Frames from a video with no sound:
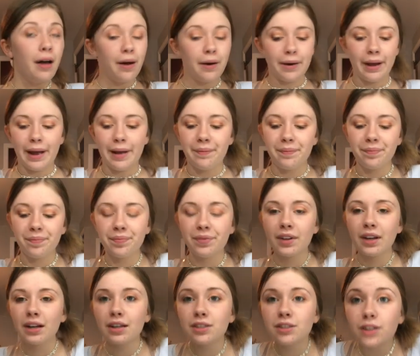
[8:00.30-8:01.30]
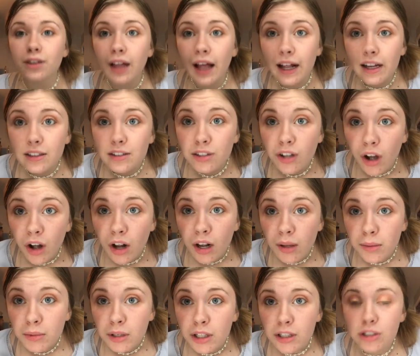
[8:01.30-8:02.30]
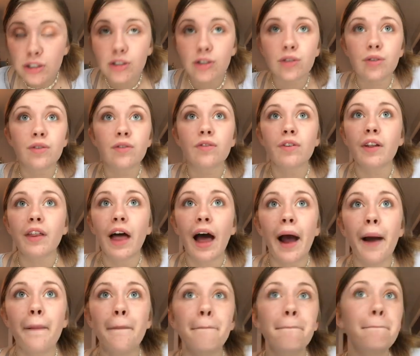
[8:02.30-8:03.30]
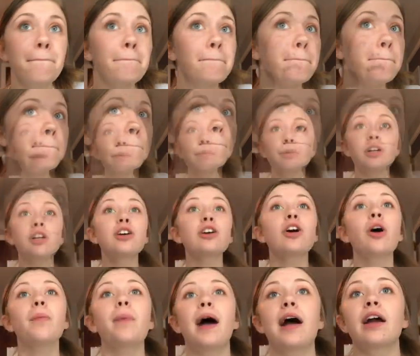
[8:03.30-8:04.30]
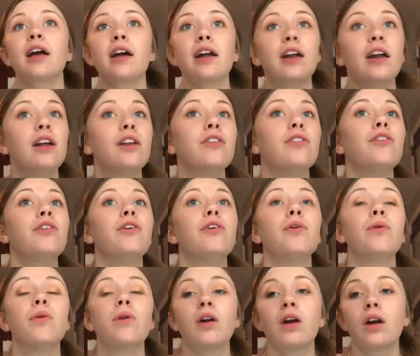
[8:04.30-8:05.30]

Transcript: Okay, so that's all I'm gonna do for that. Now I'm gonna go back in and do